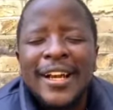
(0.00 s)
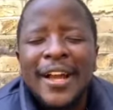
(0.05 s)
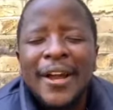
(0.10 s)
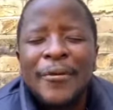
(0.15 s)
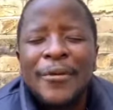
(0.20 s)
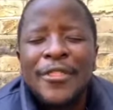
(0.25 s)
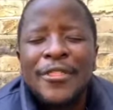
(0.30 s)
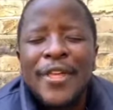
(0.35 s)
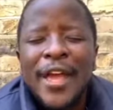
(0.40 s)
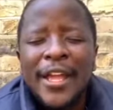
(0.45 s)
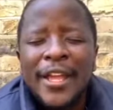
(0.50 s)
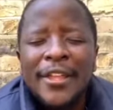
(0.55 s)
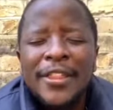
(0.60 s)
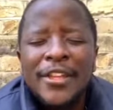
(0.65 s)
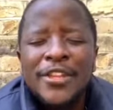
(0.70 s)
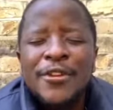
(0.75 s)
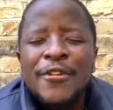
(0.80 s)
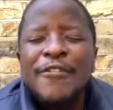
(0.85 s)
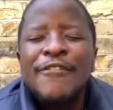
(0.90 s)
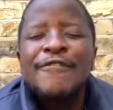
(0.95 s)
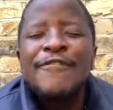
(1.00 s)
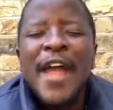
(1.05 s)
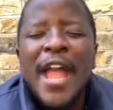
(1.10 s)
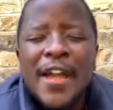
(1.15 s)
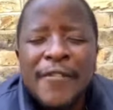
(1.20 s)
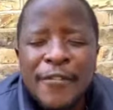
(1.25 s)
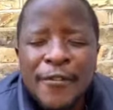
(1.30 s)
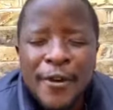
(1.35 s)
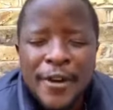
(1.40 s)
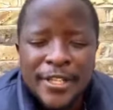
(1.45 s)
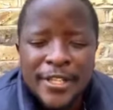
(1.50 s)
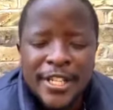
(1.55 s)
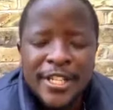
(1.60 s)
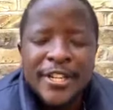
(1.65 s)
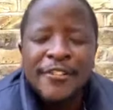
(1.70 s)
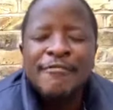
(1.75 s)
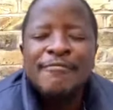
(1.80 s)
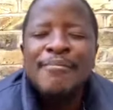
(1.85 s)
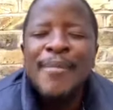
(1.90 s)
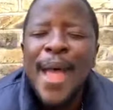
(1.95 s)
We thank you that you favor us and
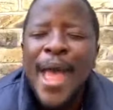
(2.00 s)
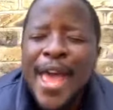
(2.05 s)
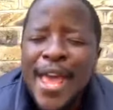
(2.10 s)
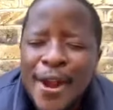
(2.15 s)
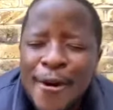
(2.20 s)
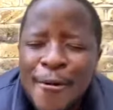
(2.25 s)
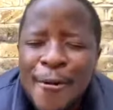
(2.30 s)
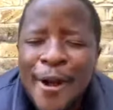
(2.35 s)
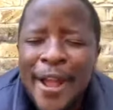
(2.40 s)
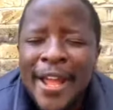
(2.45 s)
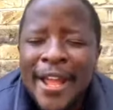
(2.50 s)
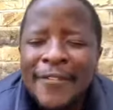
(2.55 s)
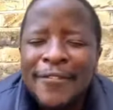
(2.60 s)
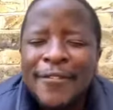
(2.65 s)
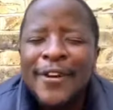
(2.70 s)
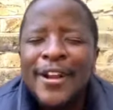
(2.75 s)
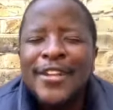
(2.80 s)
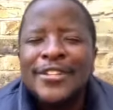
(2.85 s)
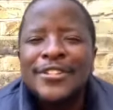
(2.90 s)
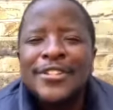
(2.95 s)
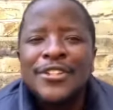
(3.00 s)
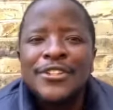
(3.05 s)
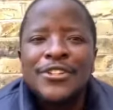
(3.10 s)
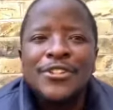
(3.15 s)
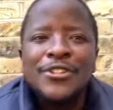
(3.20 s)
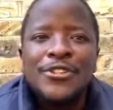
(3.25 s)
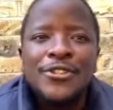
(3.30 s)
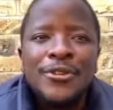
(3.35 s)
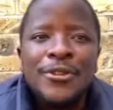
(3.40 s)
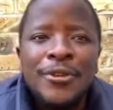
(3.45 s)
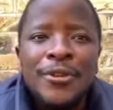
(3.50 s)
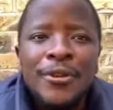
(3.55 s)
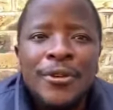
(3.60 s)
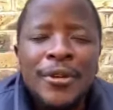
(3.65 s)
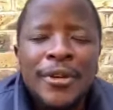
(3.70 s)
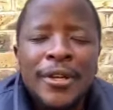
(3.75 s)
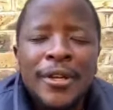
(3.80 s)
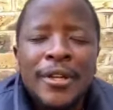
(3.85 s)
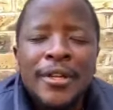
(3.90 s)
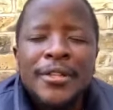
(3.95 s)
you've made a way for us to do
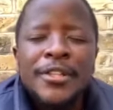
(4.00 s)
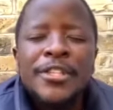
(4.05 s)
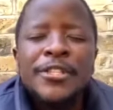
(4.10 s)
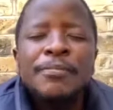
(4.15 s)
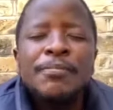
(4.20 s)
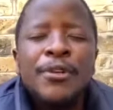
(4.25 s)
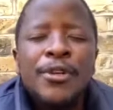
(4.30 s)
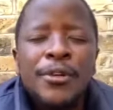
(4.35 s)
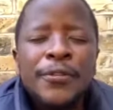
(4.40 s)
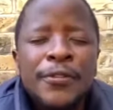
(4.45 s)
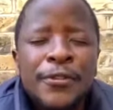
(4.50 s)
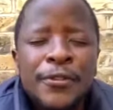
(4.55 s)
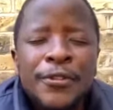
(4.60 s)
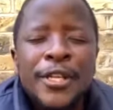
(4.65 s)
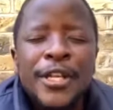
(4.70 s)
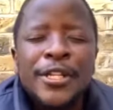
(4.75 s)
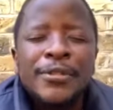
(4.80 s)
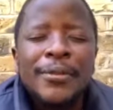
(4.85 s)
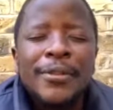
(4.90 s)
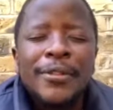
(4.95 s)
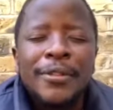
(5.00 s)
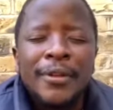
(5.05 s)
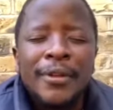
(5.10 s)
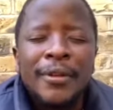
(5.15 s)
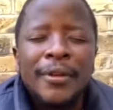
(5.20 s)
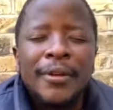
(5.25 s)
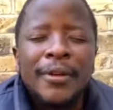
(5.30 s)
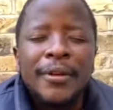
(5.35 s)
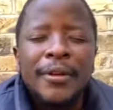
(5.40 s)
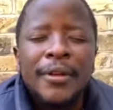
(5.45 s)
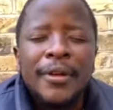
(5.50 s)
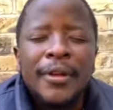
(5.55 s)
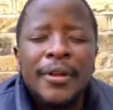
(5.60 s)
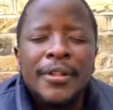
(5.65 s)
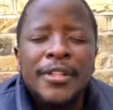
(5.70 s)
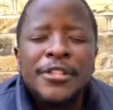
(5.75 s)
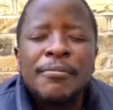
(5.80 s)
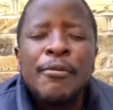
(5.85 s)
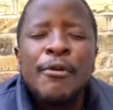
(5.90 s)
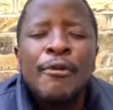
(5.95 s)
these beautiful things with you,
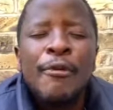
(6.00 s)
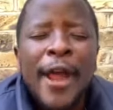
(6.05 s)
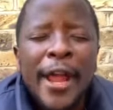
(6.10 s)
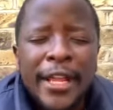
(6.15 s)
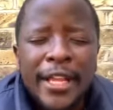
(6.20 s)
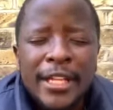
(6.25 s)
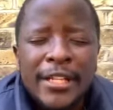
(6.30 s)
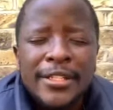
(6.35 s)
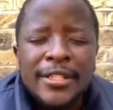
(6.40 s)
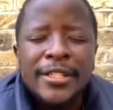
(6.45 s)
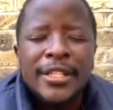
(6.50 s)
these miraculous